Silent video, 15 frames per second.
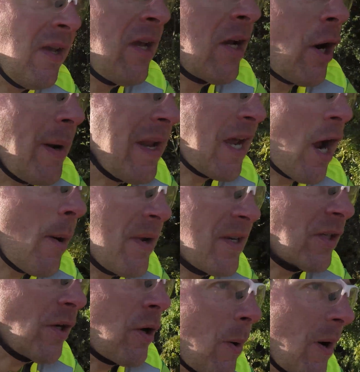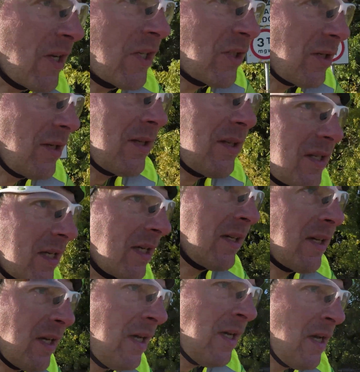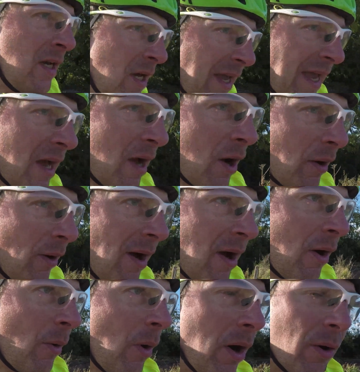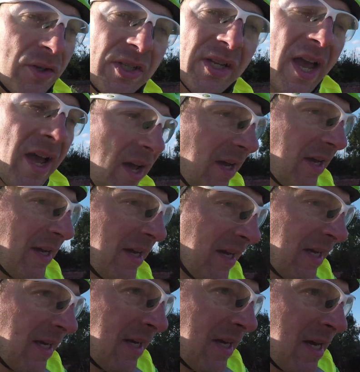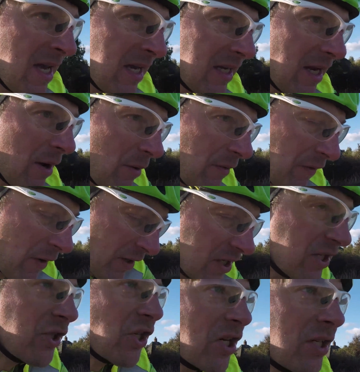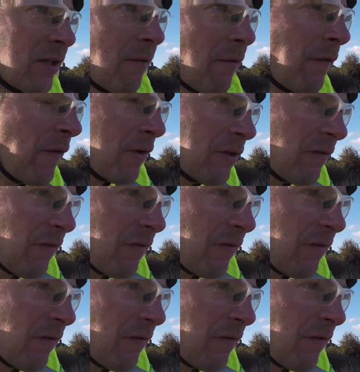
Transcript: Got any comments or questions? What you know, if you've got any suggestions for future